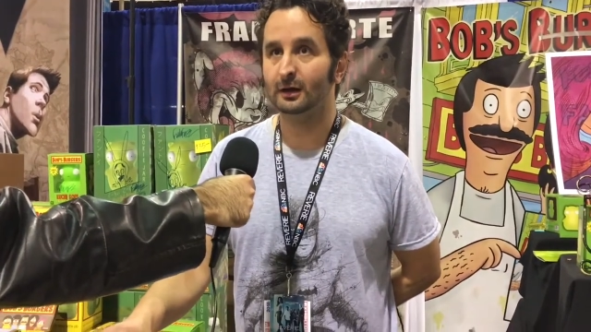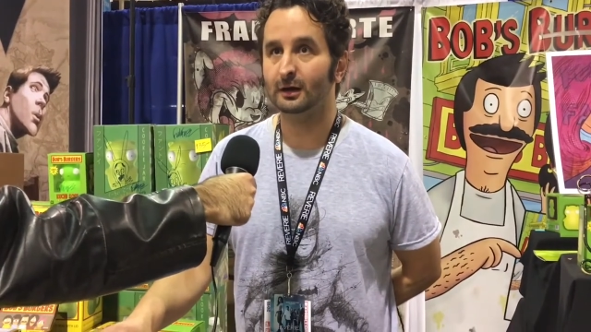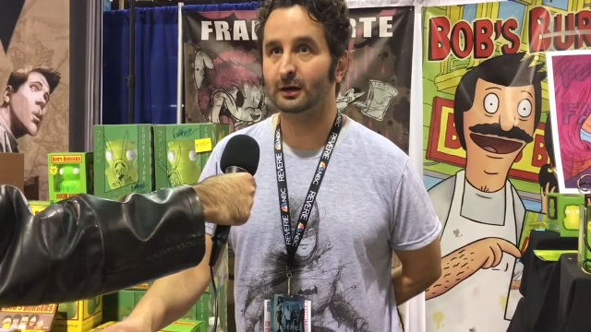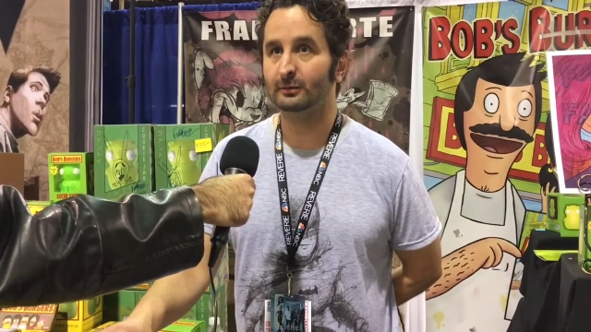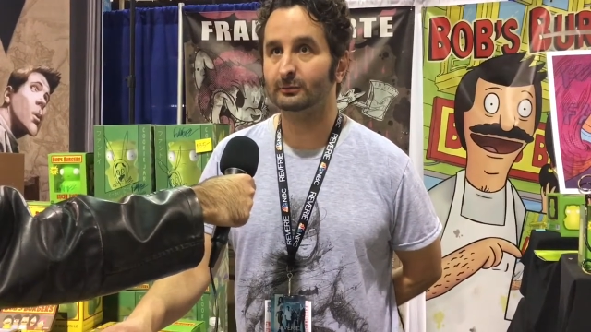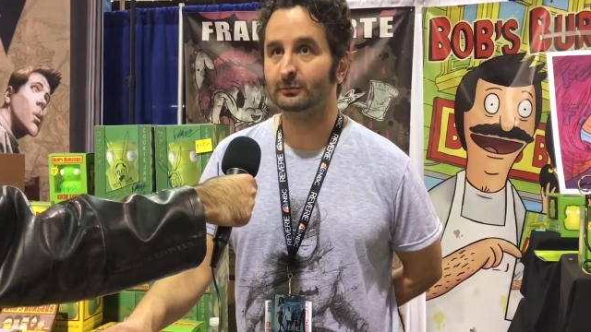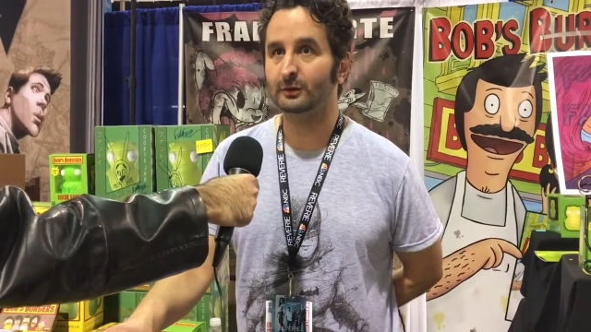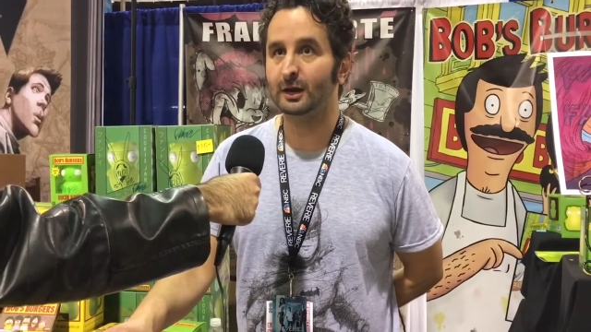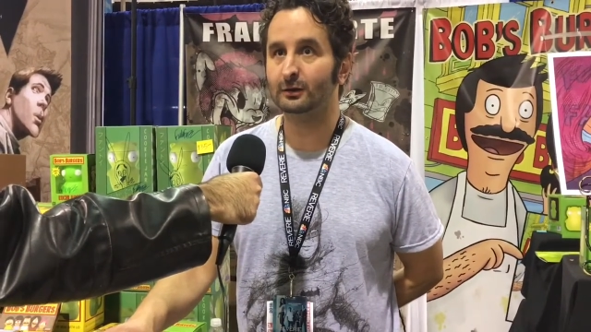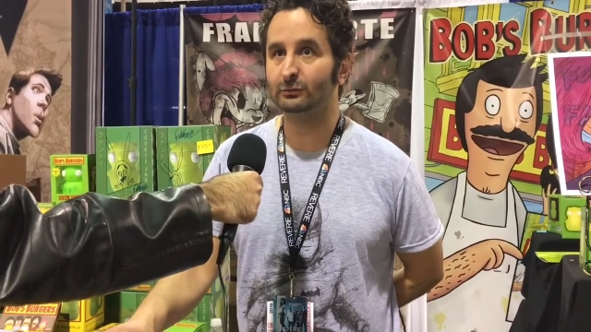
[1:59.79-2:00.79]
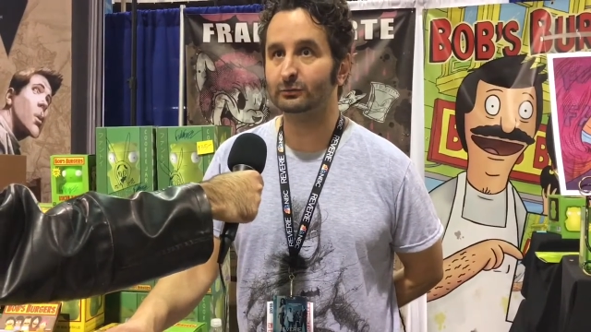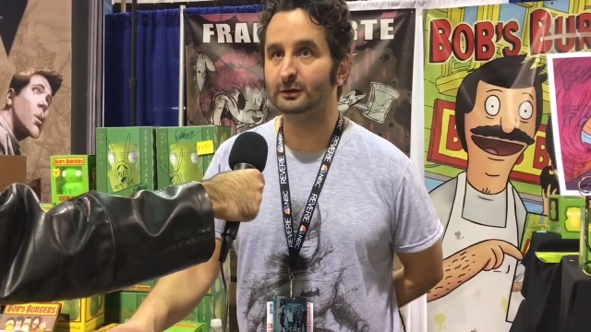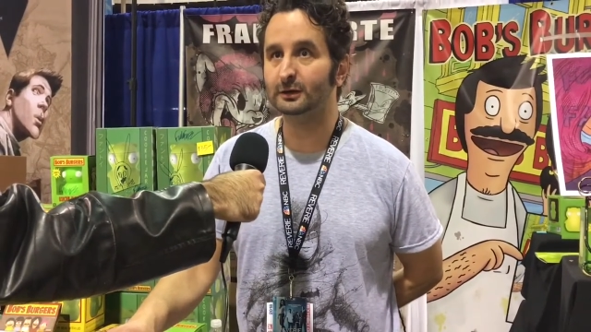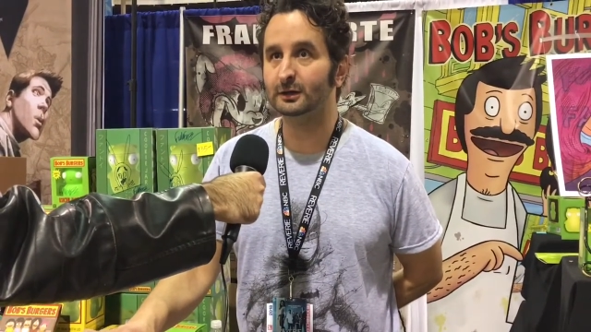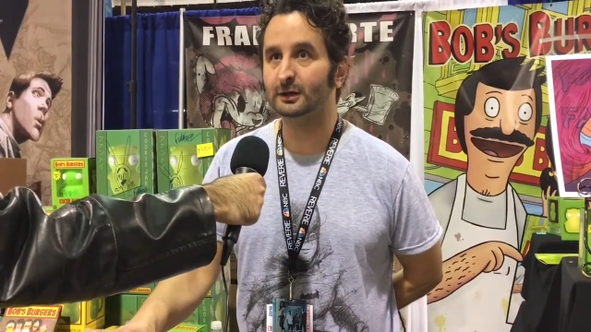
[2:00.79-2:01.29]
Speaker 1: Um, we had a
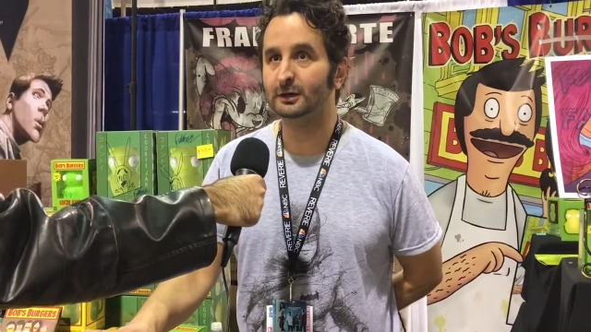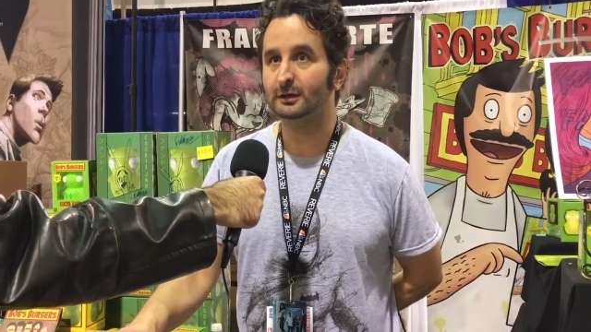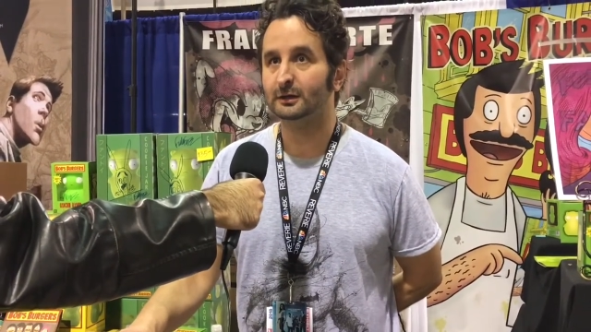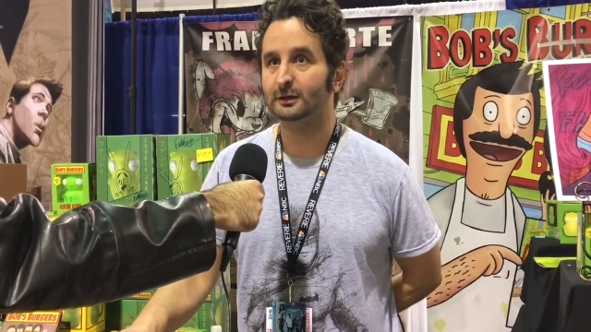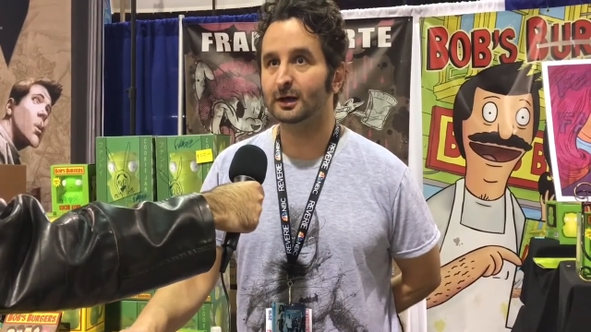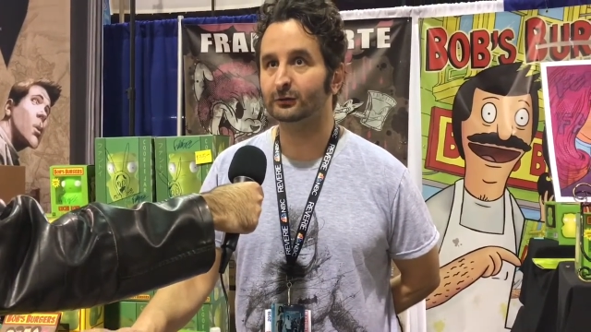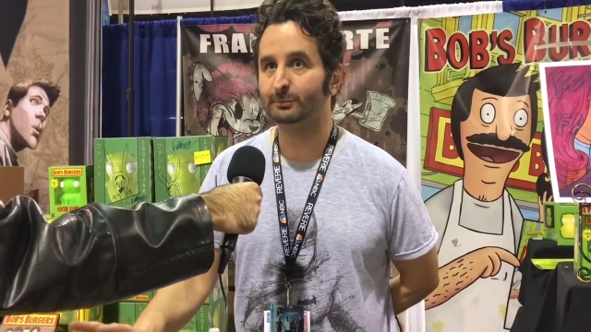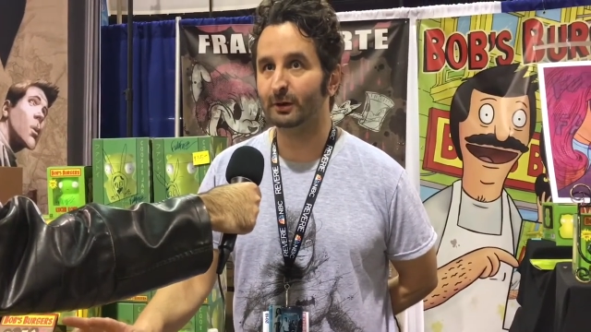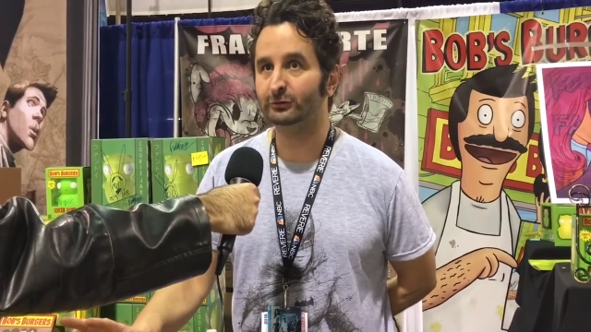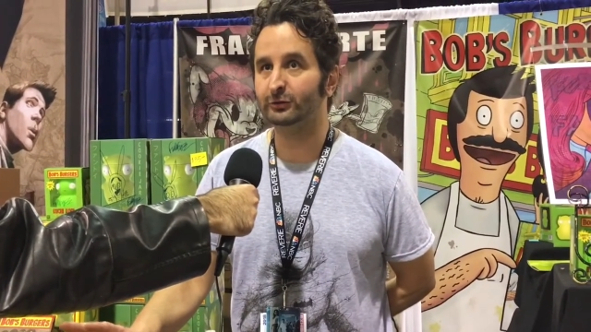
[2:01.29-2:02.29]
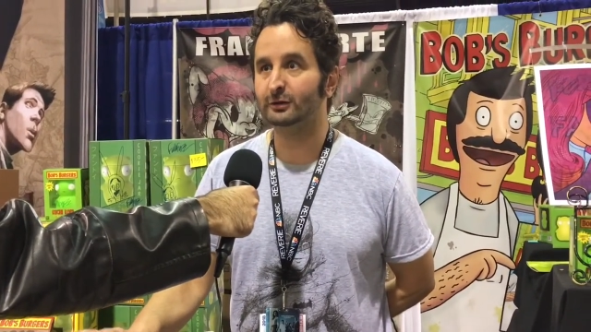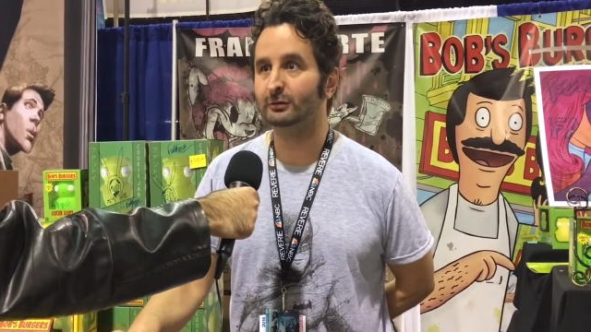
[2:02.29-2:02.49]
really nice budget, a